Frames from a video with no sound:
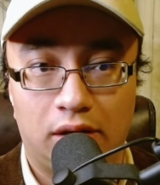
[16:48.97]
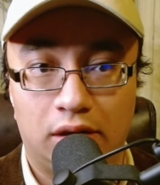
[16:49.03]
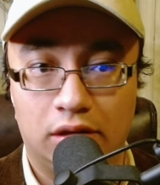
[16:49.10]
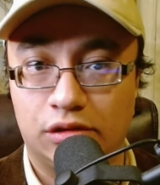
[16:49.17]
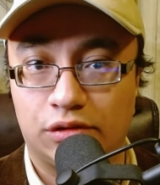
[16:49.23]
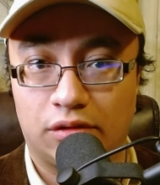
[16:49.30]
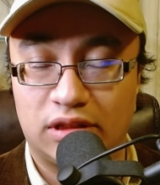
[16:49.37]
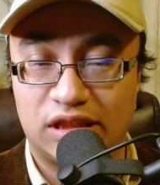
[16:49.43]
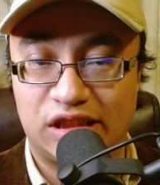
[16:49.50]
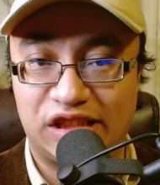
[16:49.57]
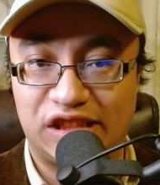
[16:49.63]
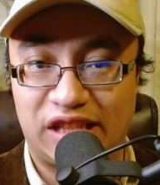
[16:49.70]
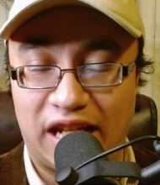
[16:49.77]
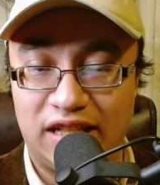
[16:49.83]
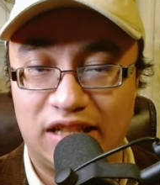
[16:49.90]
sort of the
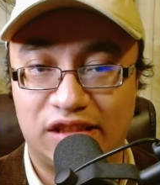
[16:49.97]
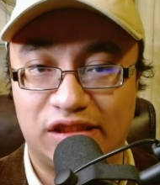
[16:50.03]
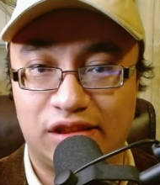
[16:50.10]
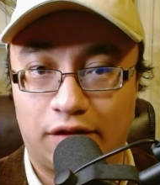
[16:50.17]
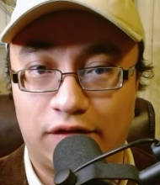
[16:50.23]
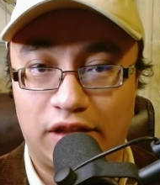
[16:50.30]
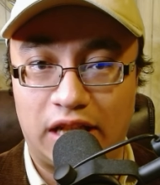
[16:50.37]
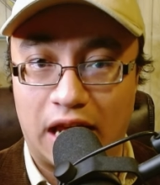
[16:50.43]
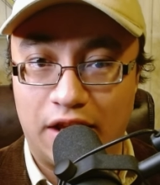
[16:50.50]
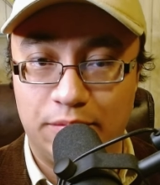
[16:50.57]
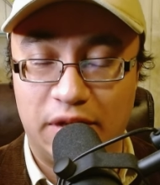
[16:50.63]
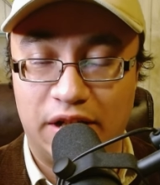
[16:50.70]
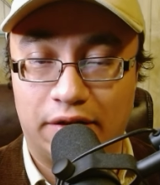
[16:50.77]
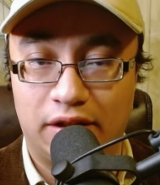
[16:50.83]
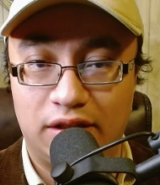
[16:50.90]
status of the
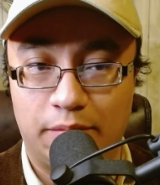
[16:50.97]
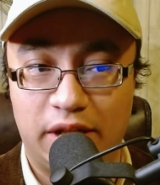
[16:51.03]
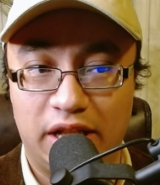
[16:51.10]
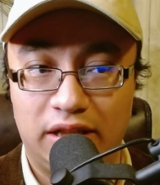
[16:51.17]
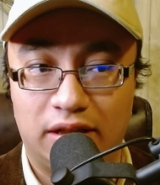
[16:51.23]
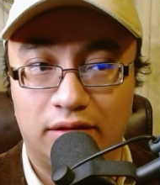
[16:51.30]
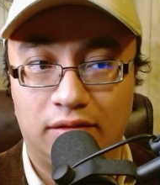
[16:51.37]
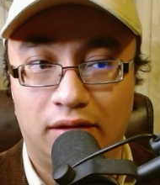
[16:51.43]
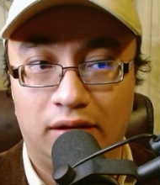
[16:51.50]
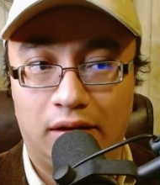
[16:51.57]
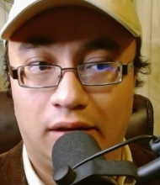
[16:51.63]
Aldmeri Dominion.